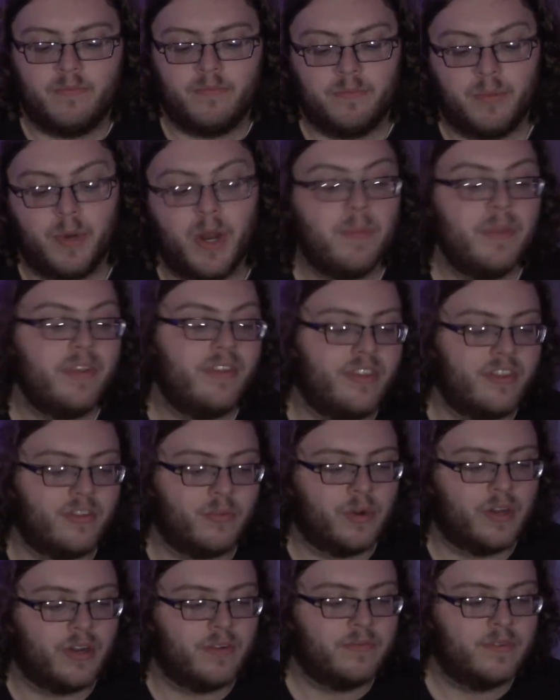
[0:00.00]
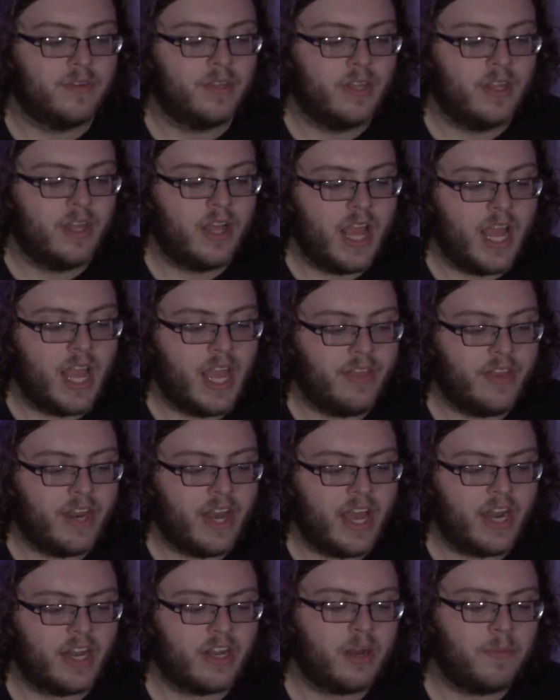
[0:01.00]
but I missed this one. And then I
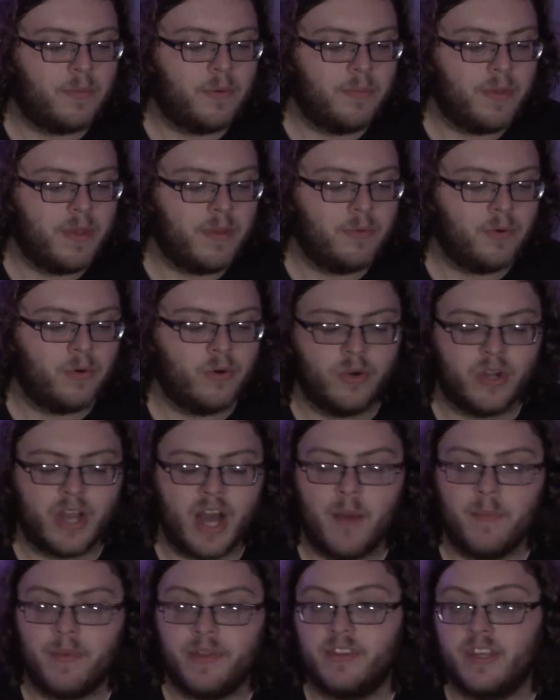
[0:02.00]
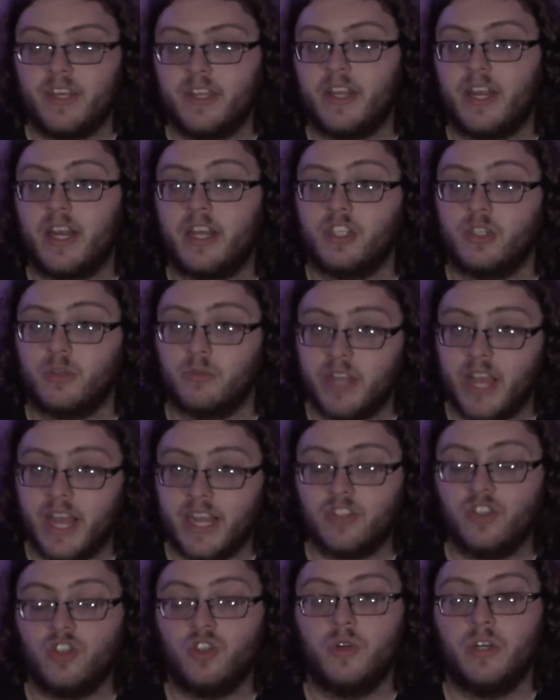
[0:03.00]
had a couple people commenting that I should
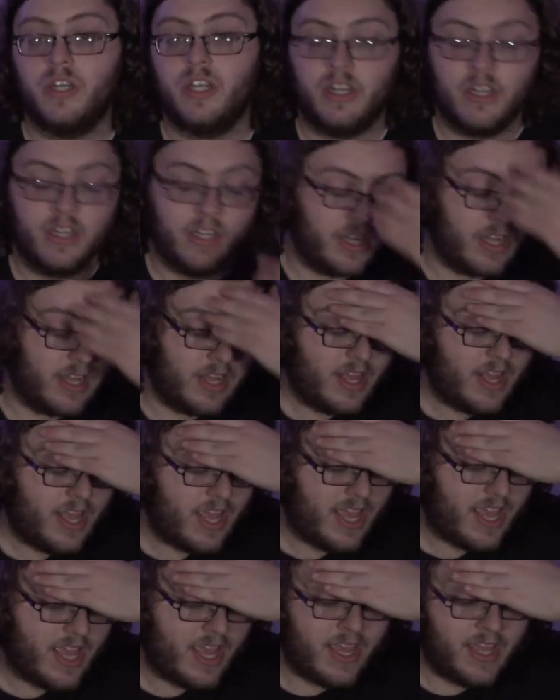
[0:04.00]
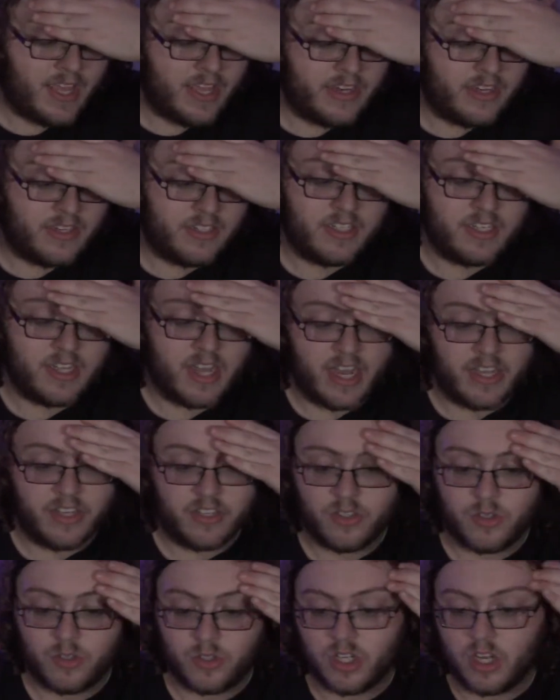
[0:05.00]
react to it. And I
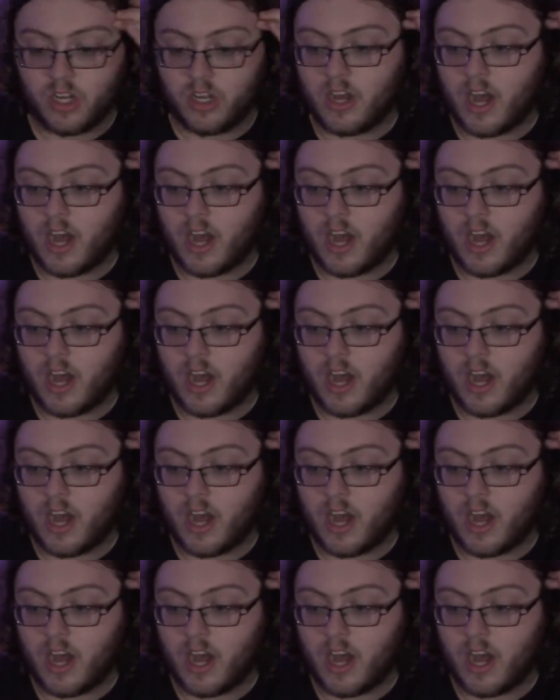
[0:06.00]
also saw